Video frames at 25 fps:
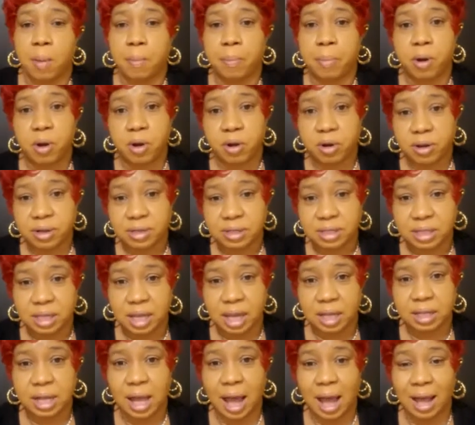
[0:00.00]

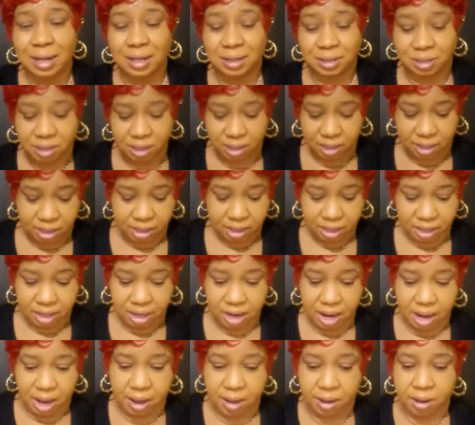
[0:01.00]
Percocet and
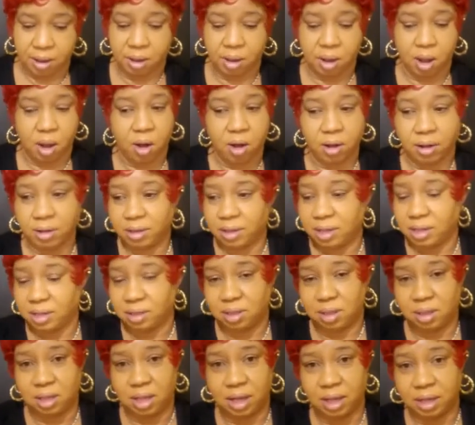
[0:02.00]
tequila, all
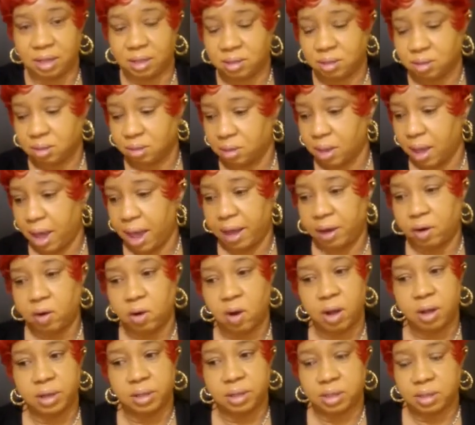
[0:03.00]
these things. I
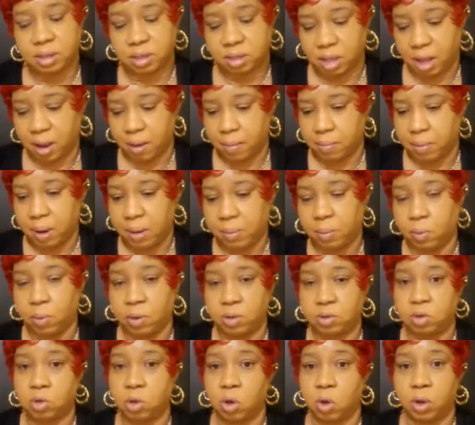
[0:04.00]
don't understand, people,
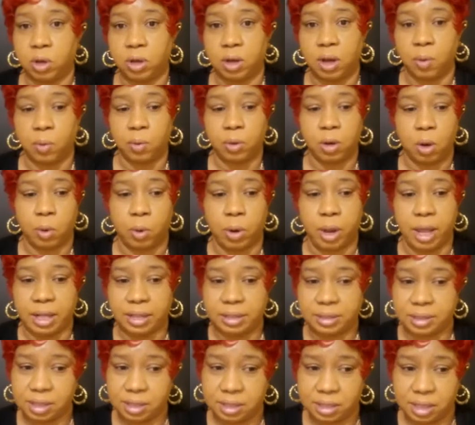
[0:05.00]
what's going on with our
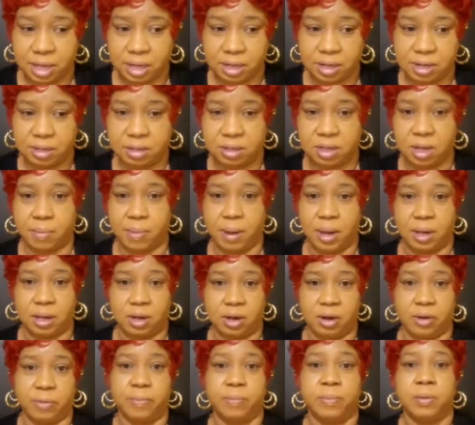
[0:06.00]
entertainers, them and
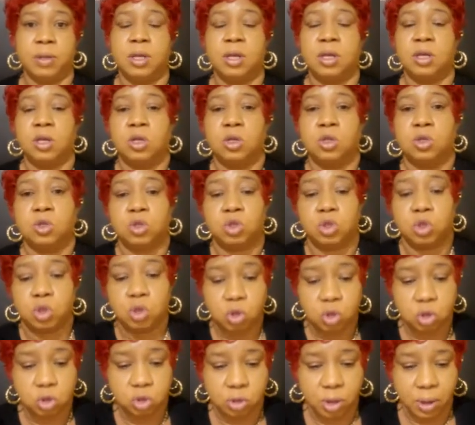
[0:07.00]
their
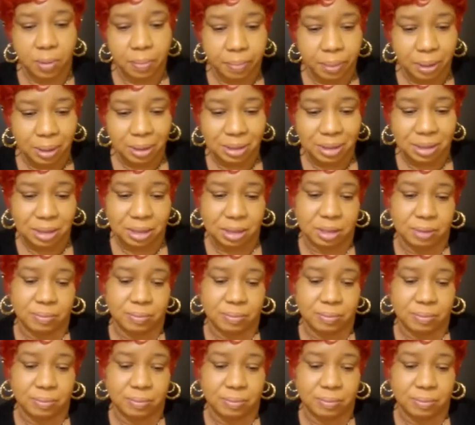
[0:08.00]
children, but